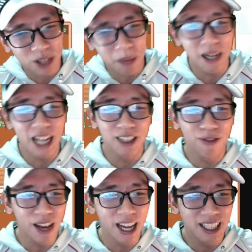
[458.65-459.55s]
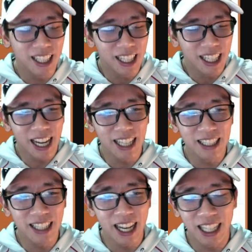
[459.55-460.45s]
up next effect,
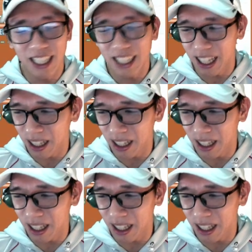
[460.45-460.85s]
and then